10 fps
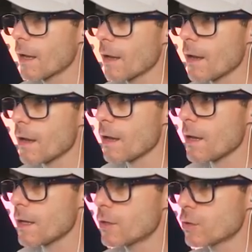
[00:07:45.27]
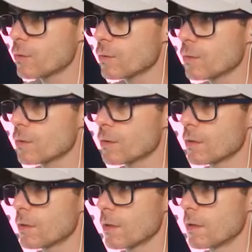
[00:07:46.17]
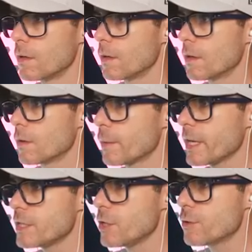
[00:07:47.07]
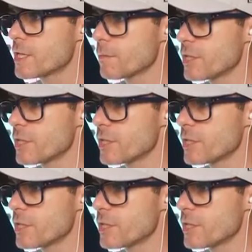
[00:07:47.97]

Hey, cool. We get to use some